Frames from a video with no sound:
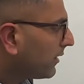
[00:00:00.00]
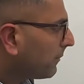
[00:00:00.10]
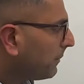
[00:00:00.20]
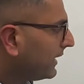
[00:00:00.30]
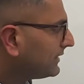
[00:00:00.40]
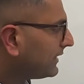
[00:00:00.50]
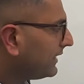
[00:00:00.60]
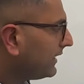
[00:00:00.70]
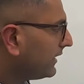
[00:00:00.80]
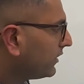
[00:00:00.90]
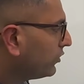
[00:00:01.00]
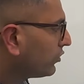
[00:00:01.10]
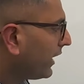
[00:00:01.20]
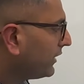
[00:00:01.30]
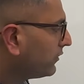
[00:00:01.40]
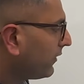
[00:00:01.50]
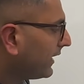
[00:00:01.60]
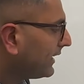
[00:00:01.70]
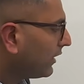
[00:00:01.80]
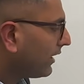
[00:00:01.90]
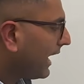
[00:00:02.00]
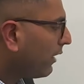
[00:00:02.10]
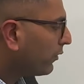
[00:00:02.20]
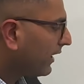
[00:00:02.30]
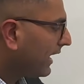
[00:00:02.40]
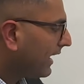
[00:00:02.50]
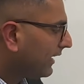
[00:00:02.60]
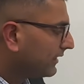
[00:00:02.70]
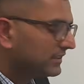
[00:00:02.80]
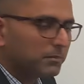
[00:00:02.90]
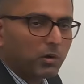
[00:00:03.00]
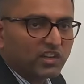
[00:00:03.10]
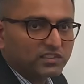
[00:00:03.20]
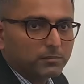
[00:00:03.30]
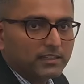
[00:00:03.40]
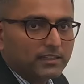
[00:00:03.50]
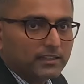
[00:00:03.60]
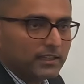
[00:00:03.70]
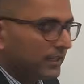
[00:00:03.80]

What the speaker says: Basically, you try to find out how rare is the possibility.